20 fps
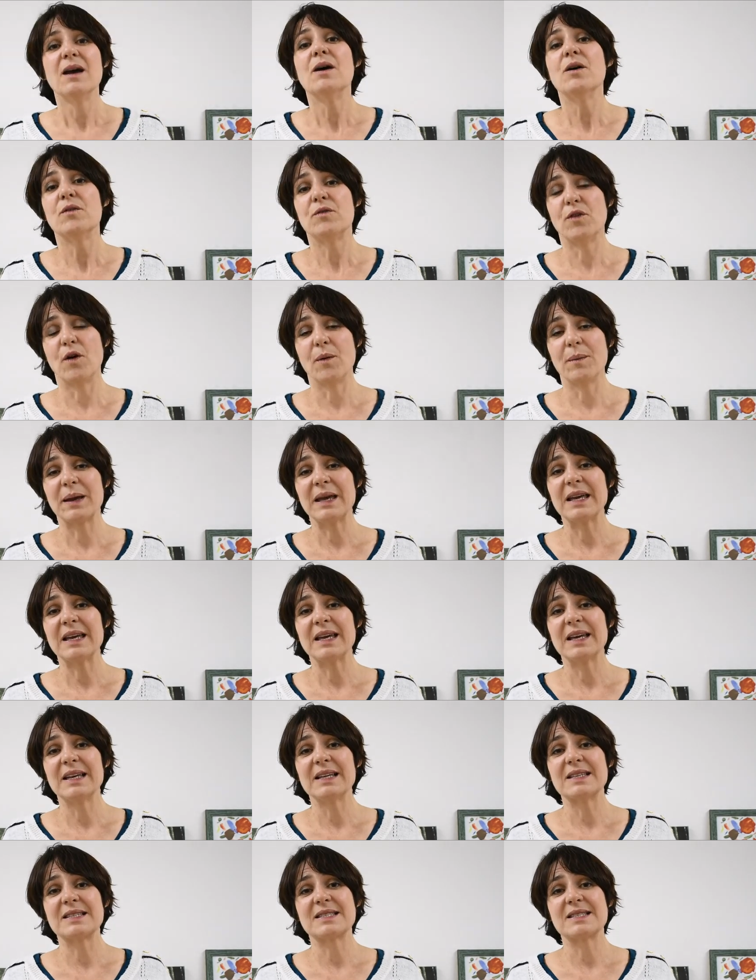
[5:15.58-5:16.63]
For me,
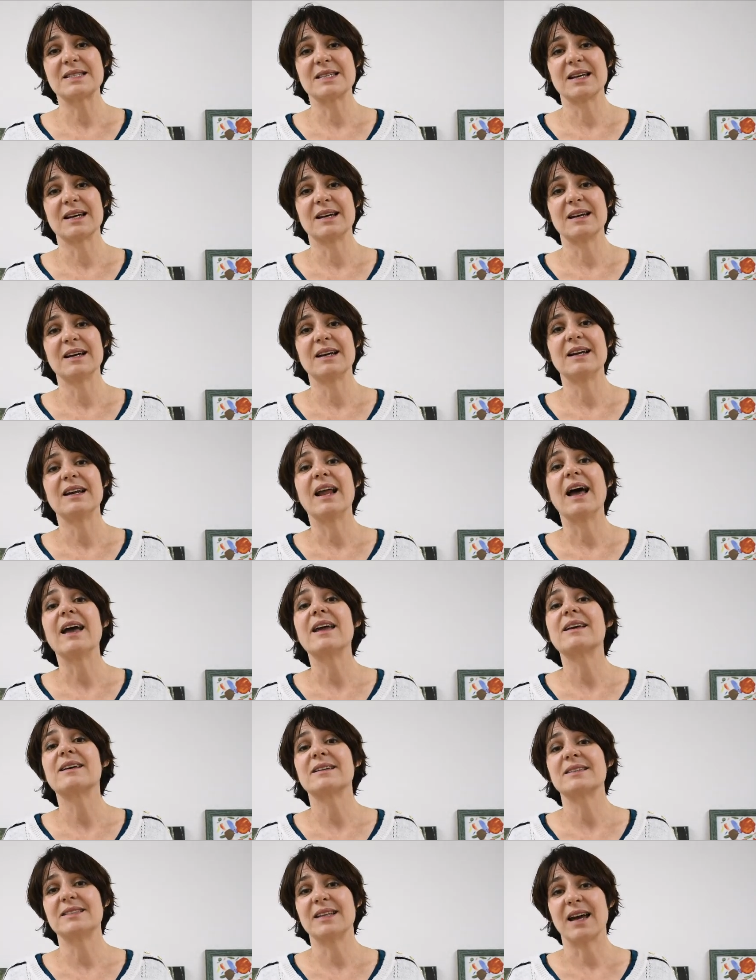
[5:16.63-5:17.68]
it's
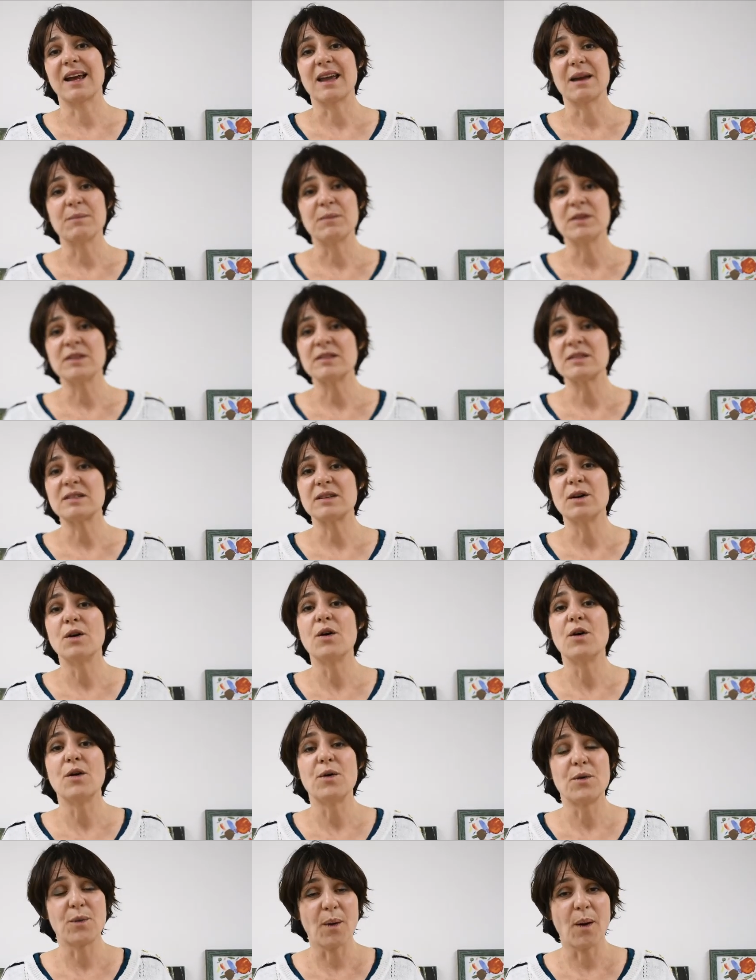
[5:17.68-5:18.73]
like a diamond,
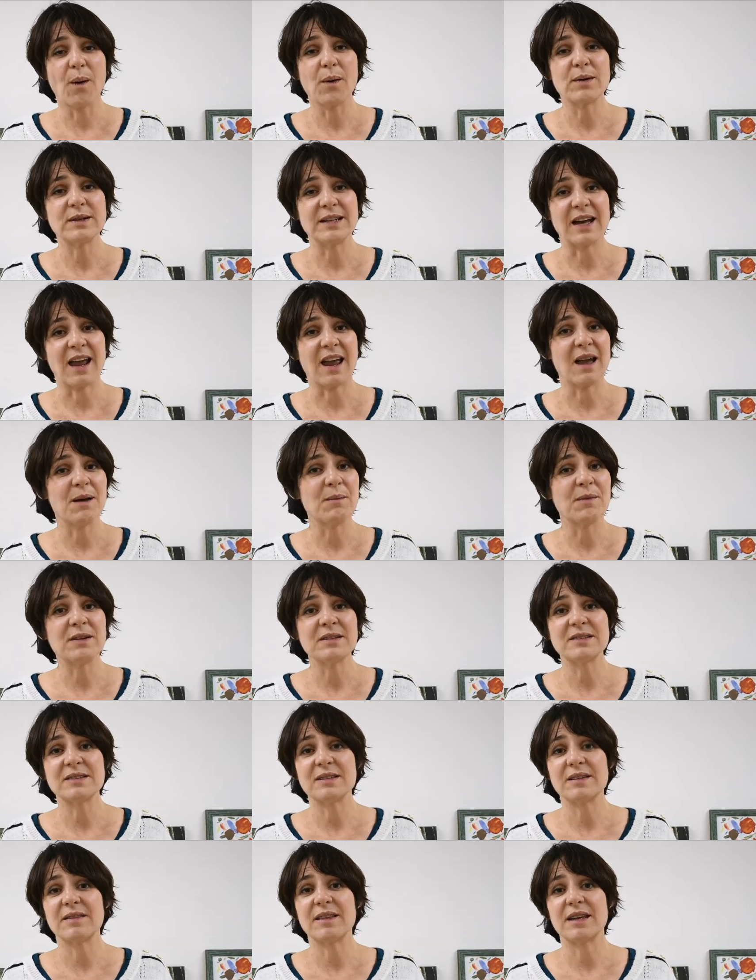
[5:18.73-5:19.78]
a raw
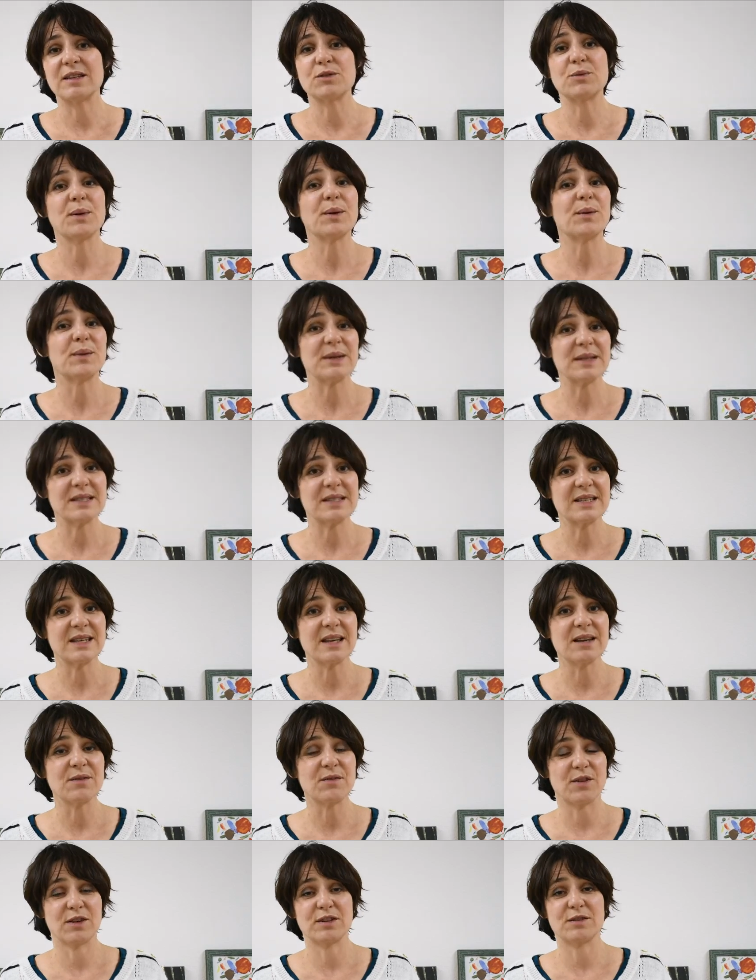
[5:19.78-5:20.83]
diamond that we
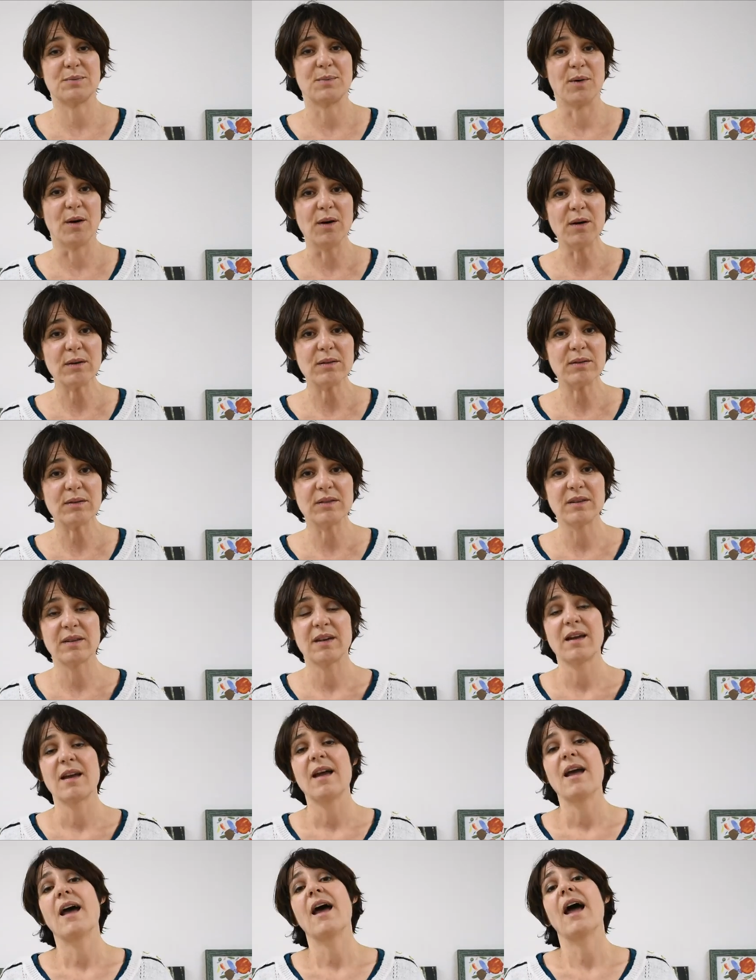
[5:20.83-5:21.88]
receive at birth,
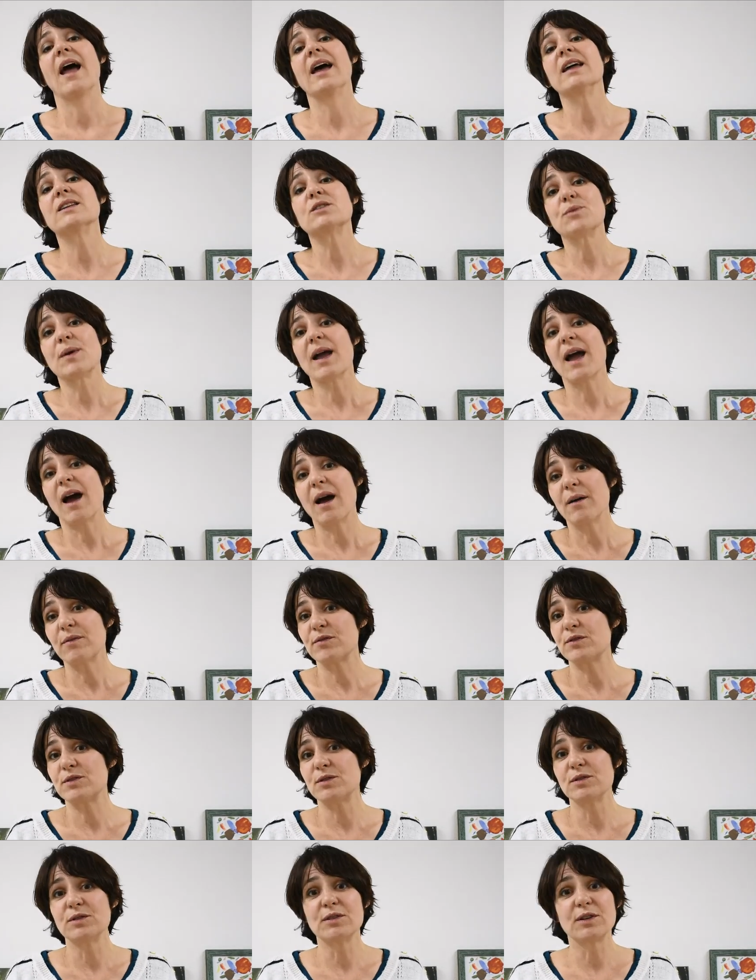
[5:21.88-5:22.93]
and we
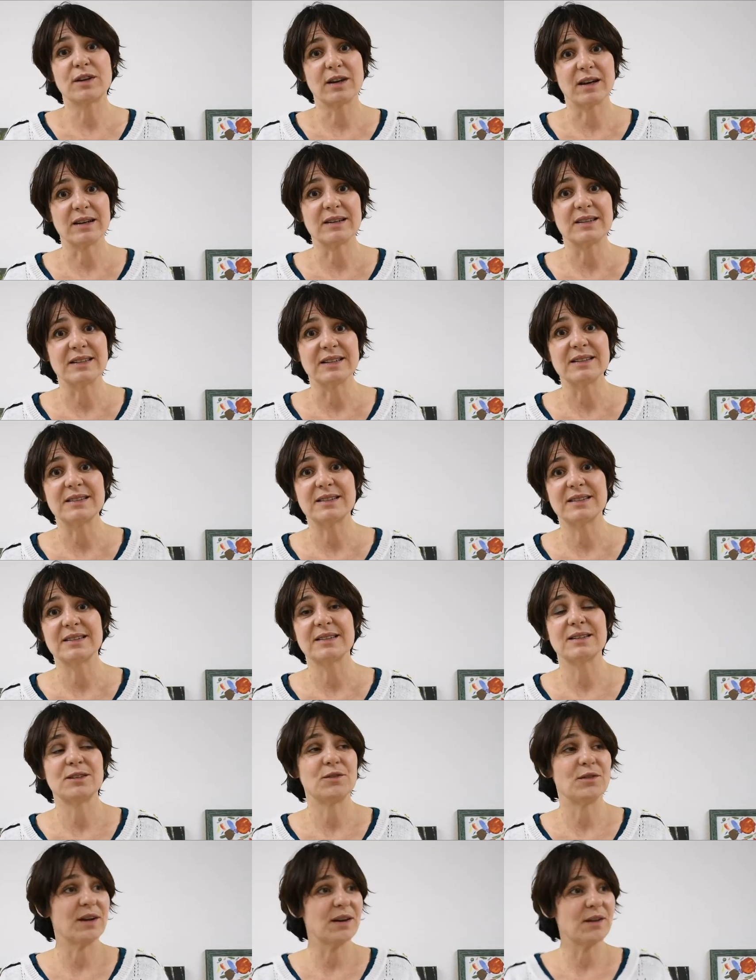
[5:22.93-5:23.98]
have to cut it
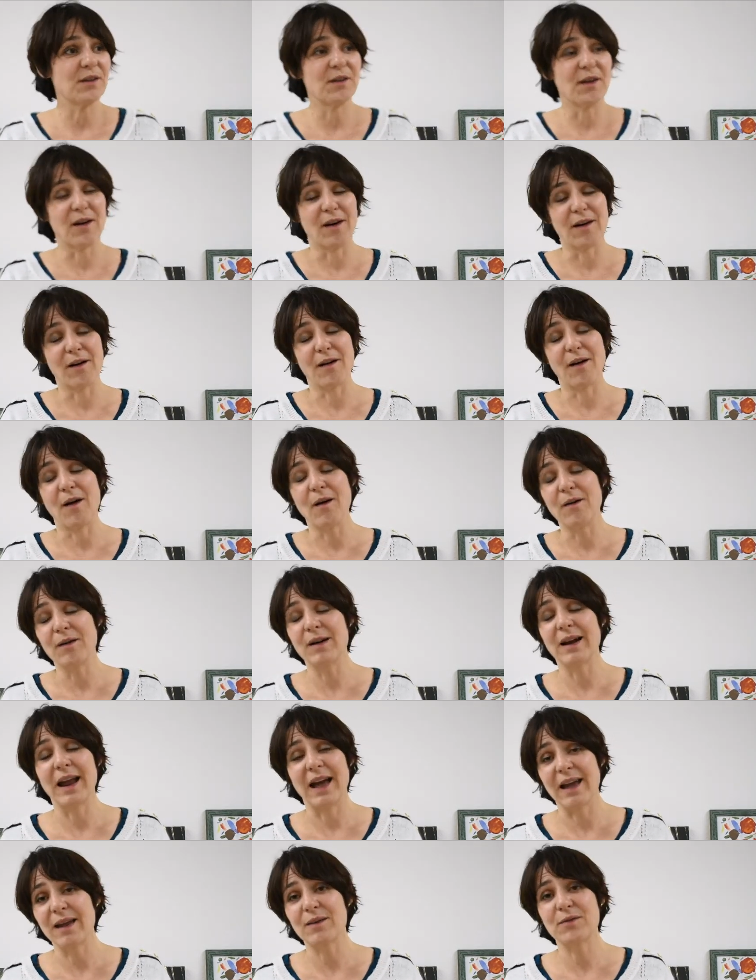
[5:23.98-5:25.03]
during our whole
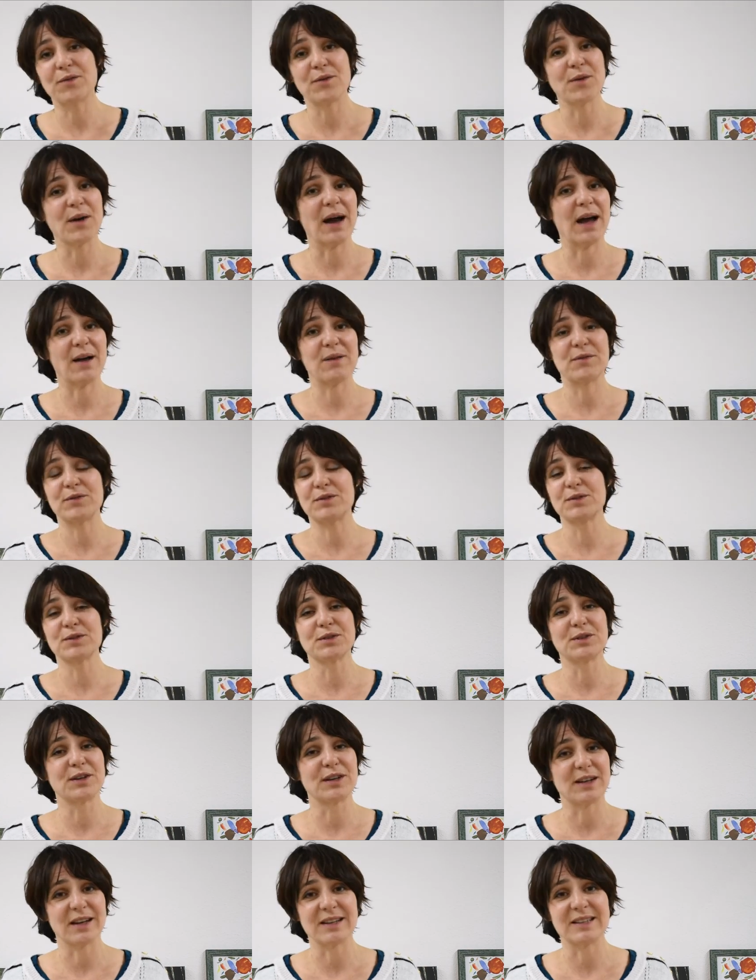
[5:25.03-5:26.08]
life. You have
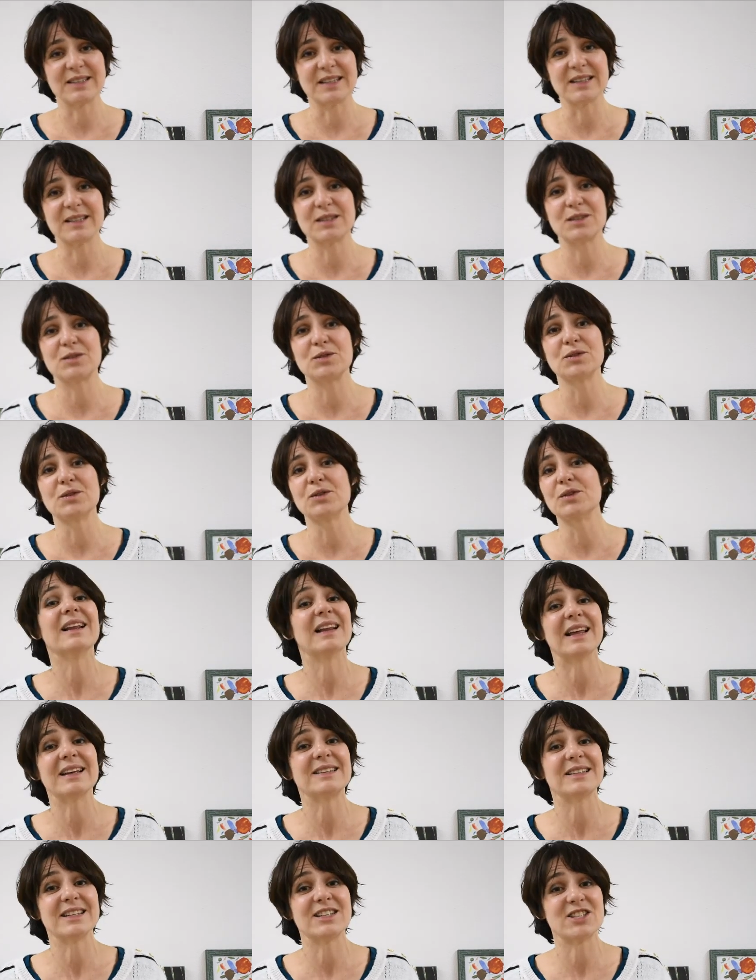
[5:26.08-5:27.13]
to cut it to
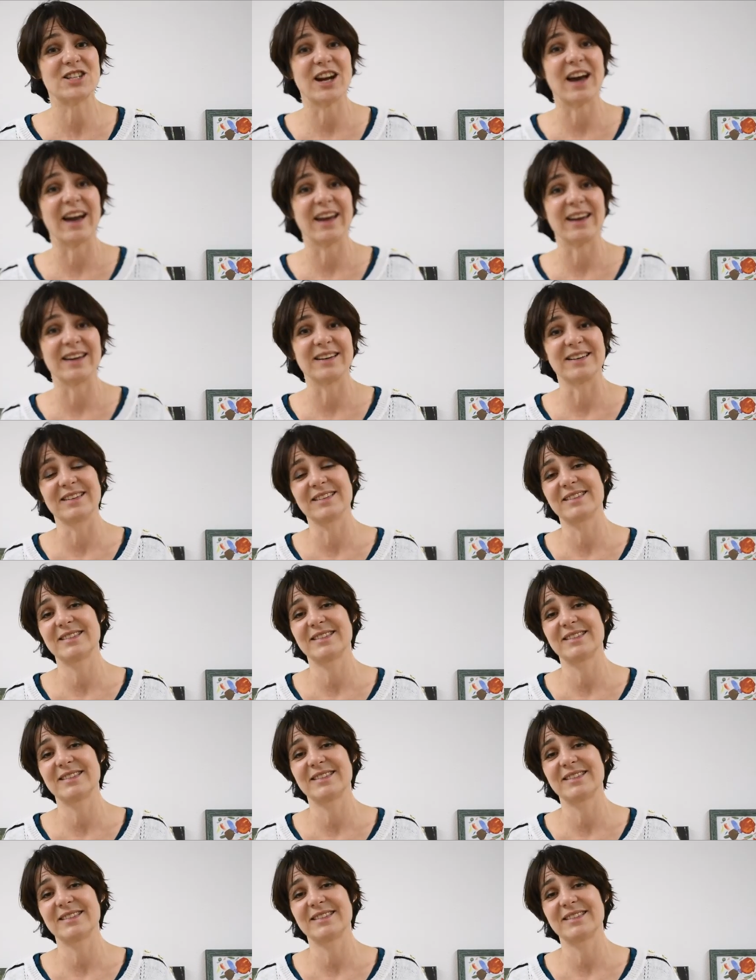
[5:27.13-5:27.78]
let it shine.